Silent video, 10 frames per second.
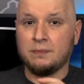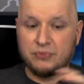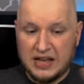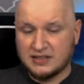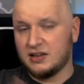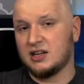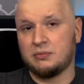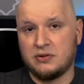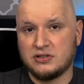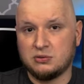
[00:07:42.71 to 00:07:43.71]
That's going to come
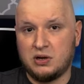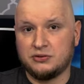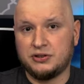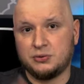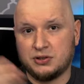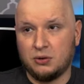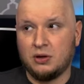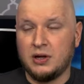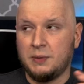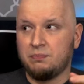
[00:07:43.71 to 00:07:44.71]
to this as well too. So
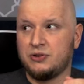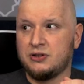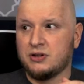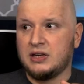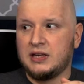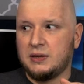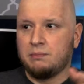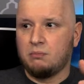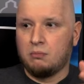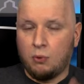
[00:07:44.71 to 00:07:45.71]
you're going to get
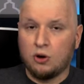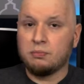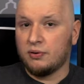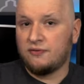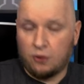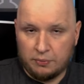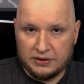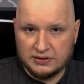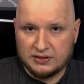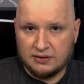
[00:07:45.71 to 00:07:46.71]
more
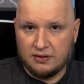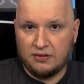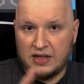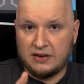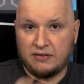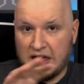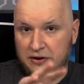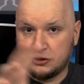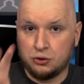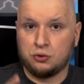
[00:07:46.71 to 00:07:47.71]
performance than that
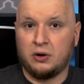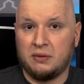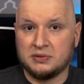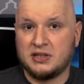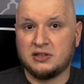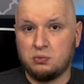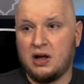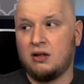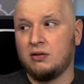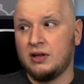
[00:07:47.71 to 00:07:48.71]
initial 20% as
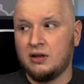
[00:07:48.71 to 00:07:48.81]
well